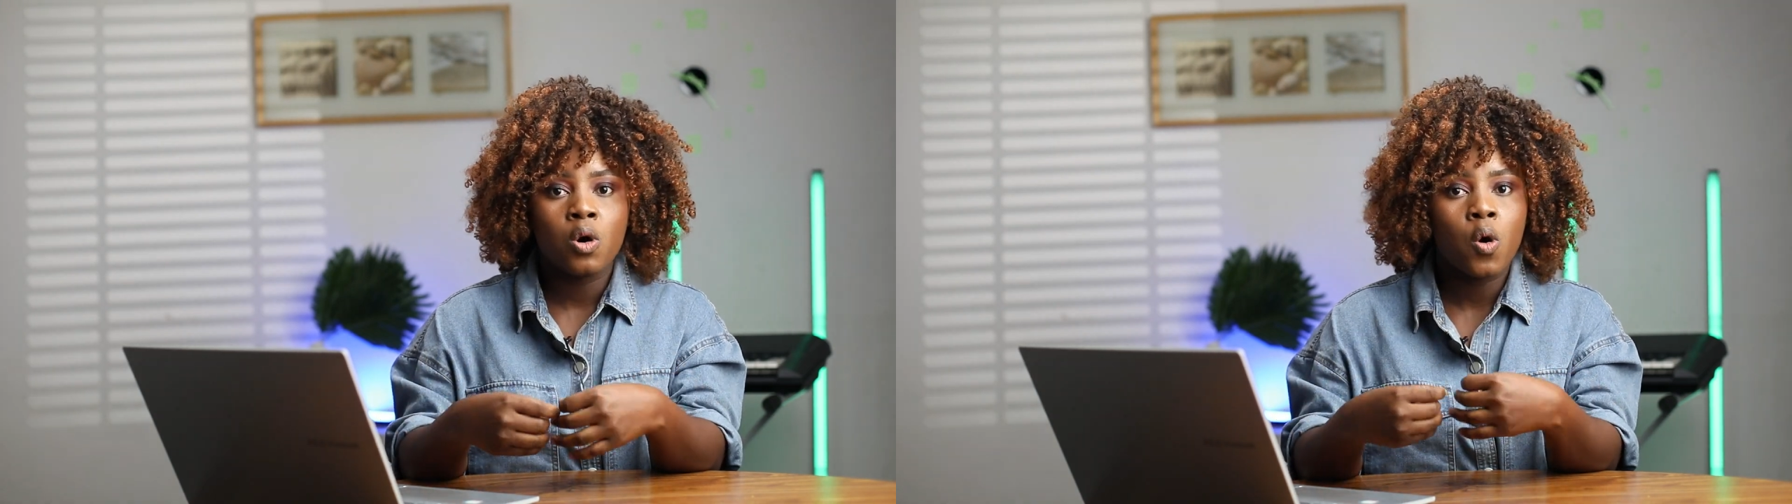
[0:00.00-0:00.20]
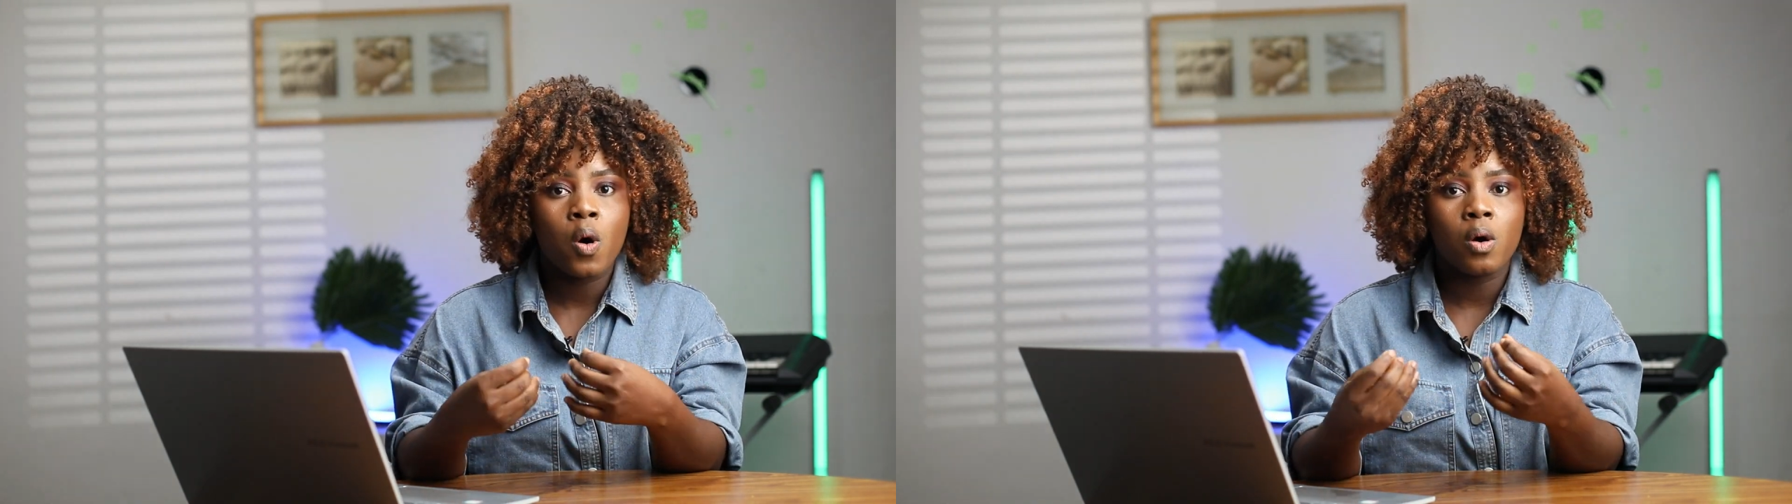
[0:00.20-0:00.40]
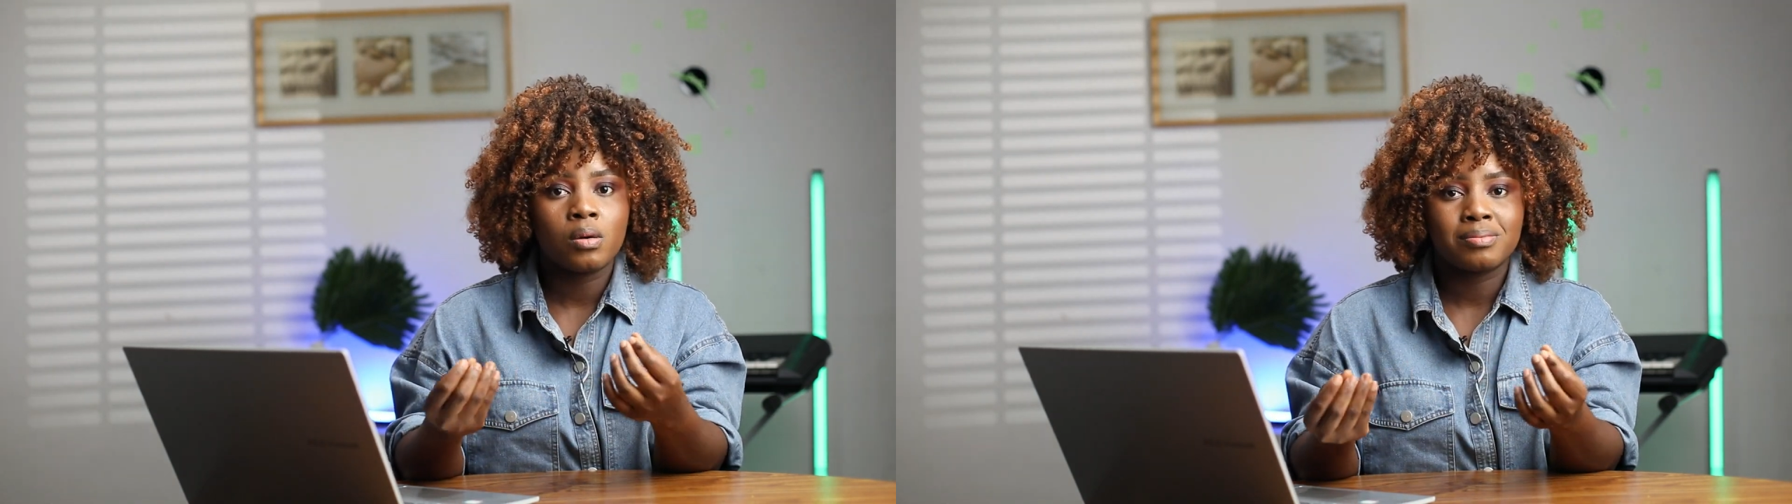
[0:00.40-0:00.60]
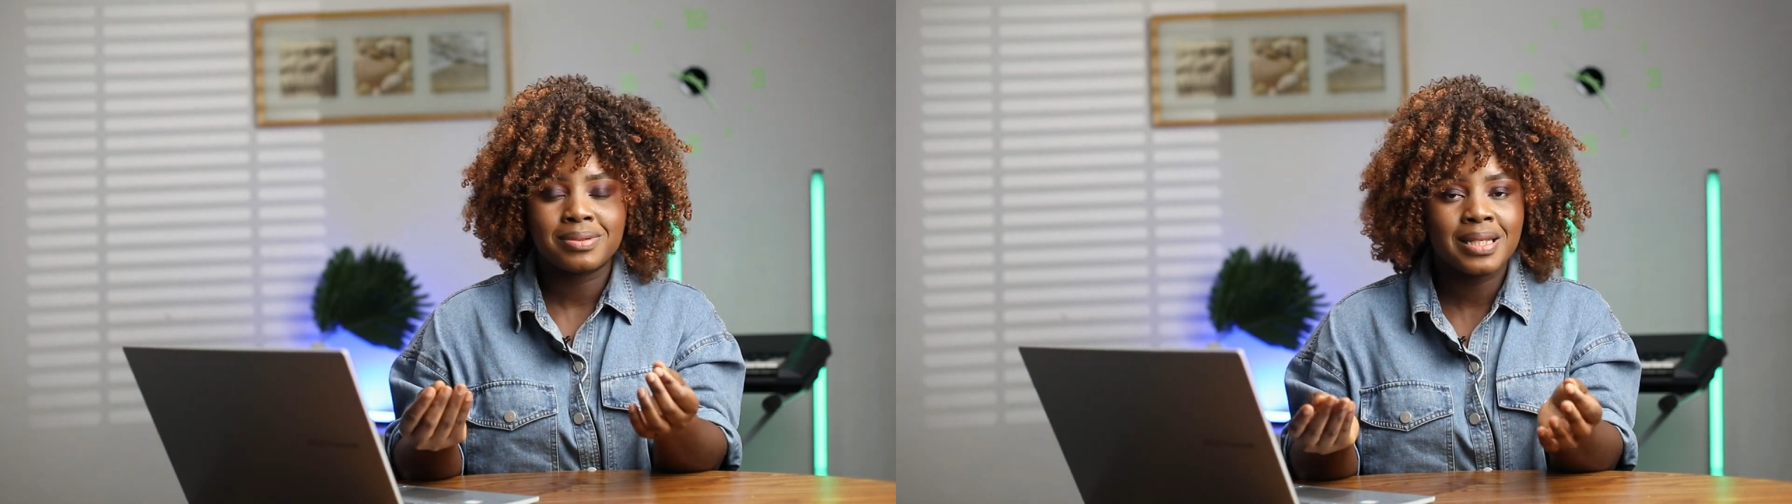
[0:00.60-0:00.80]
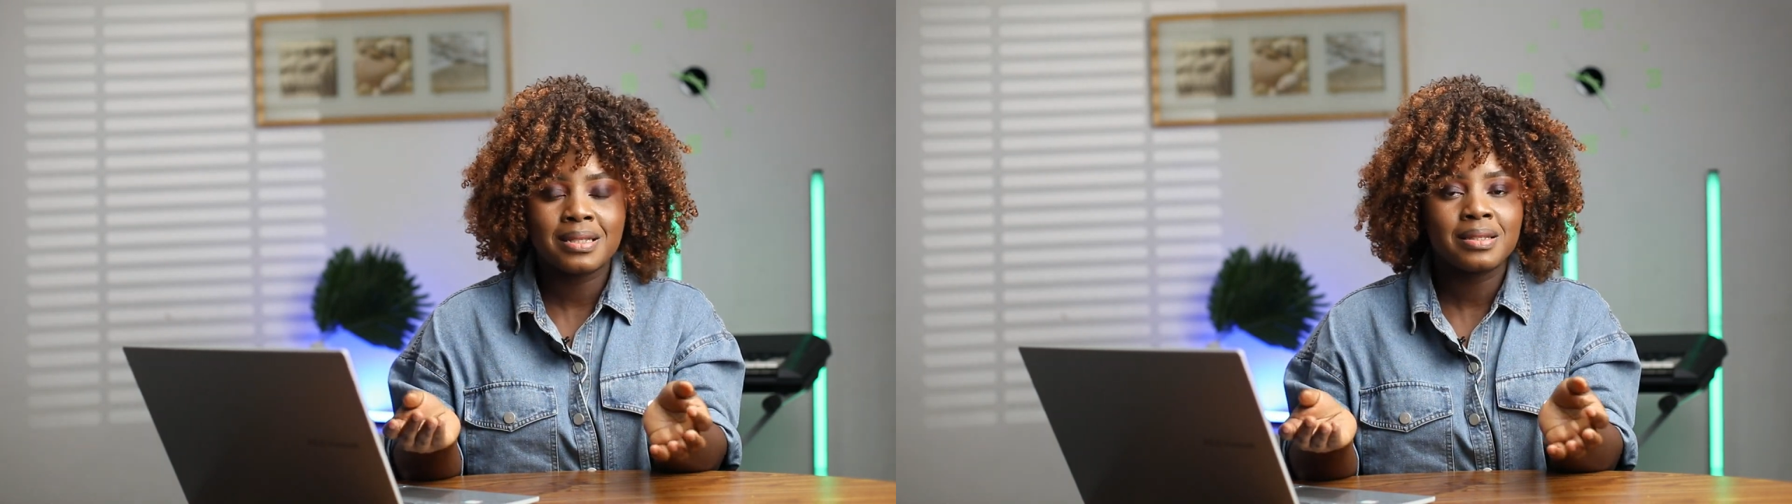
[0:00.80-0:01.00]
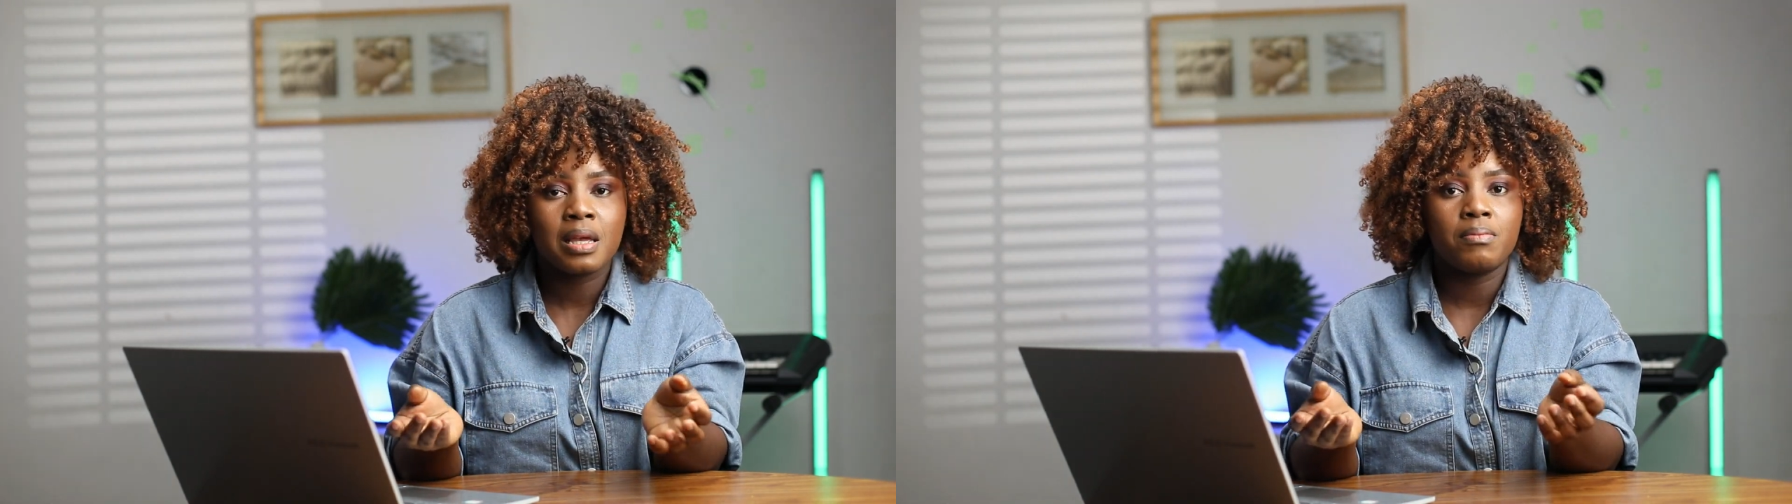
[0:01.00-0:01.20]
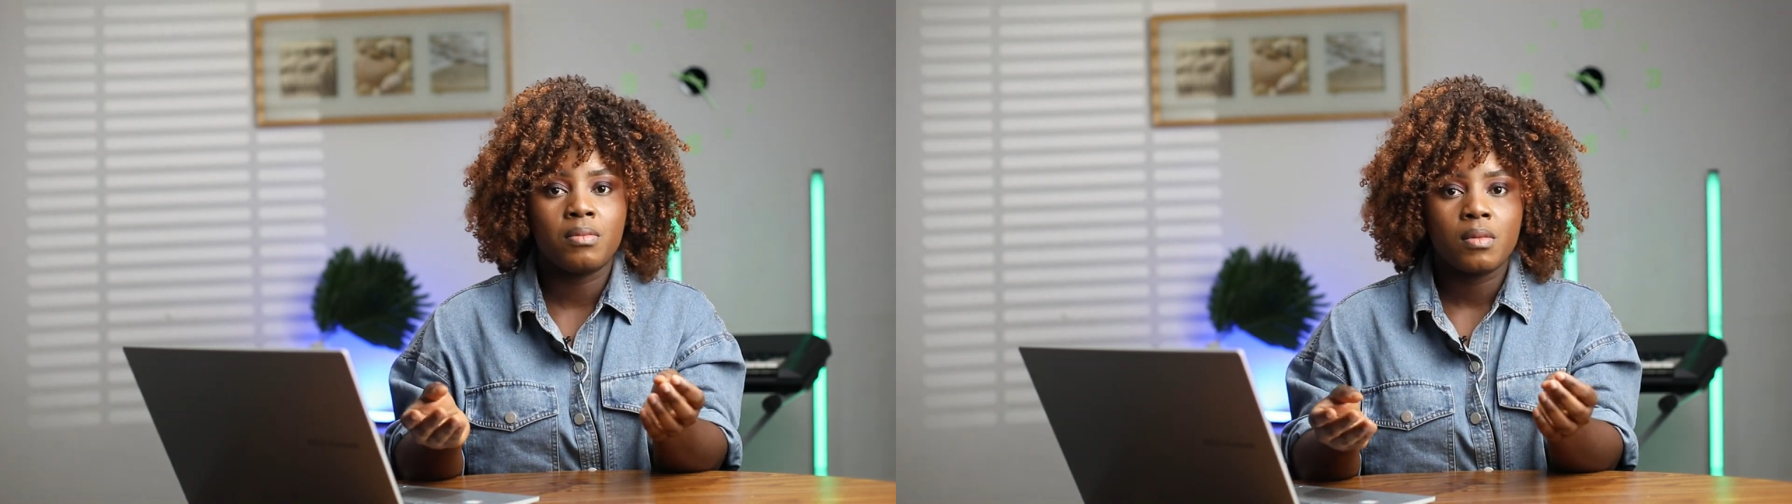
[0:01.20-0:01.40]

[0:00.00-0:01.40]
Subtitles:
or system.